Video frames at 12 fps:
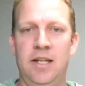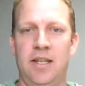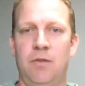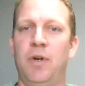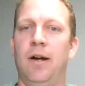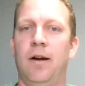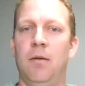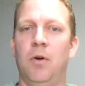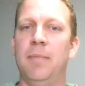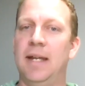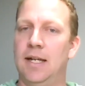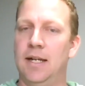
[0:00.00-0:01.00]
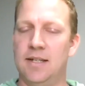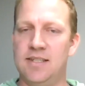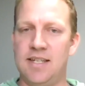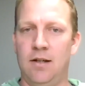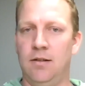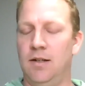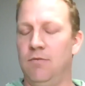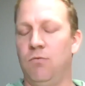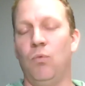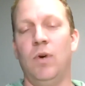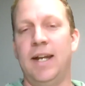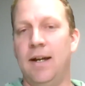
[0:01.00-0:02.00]
than we are about making a sale of
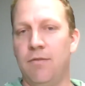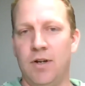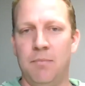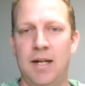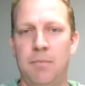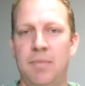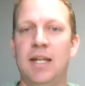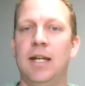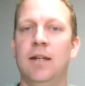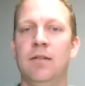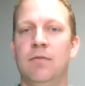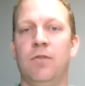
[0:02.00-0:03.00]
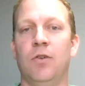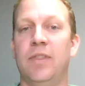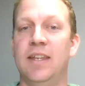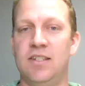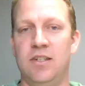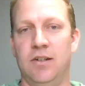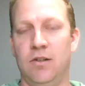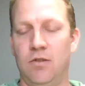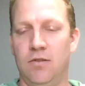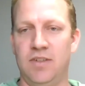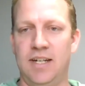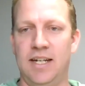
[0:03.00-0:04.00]
whatever it might be for this year
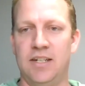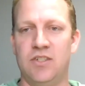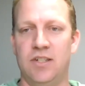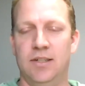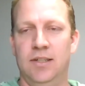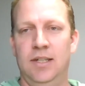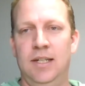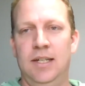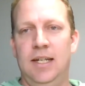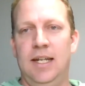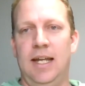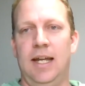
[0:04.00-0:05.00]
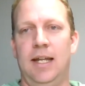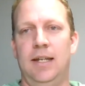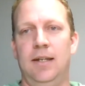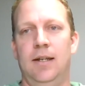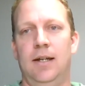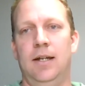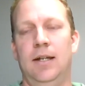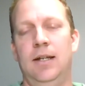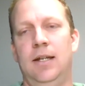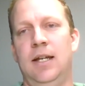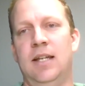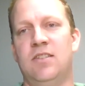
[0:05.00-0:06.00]
or for next year. And
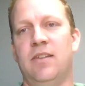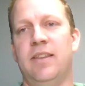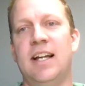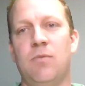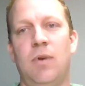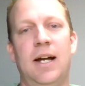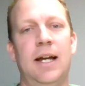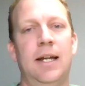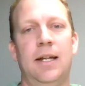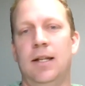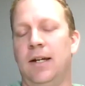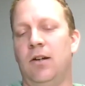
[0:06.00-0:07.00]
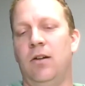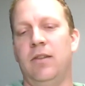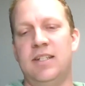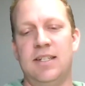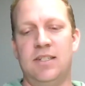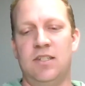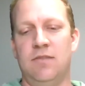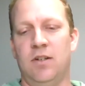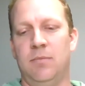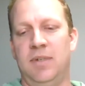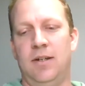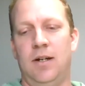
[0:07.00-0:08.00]
so that's why, like all these things you've
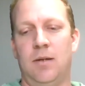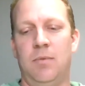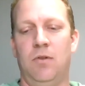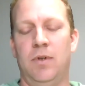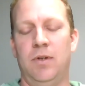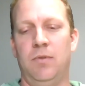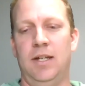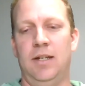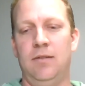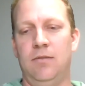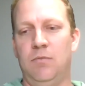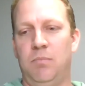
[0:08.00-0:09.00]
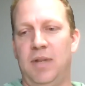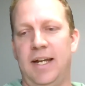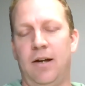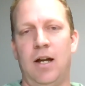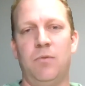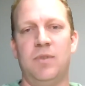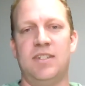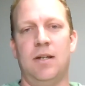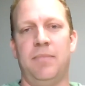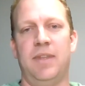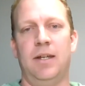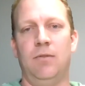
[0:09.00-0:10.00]
heard me talk about, when we play around with
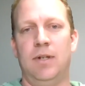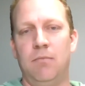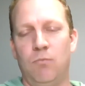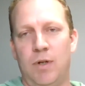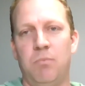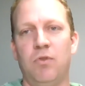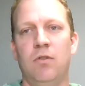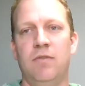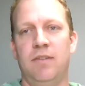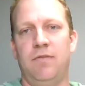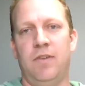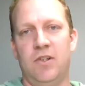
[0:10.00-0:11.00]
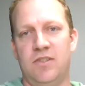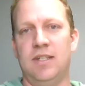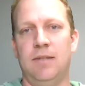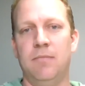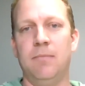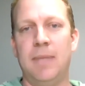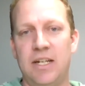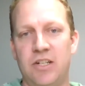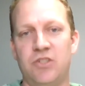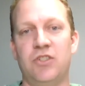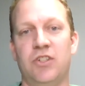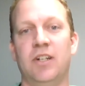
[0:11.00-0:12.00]
something, we prove it first and make
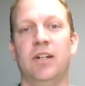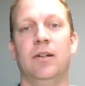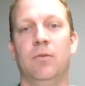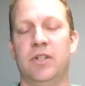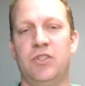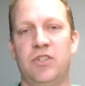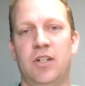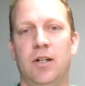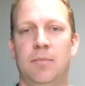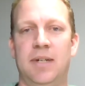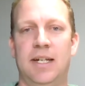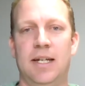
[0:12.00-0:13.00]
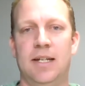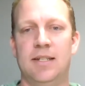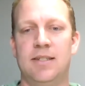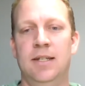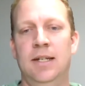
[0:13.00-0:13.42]
sure we're sure, because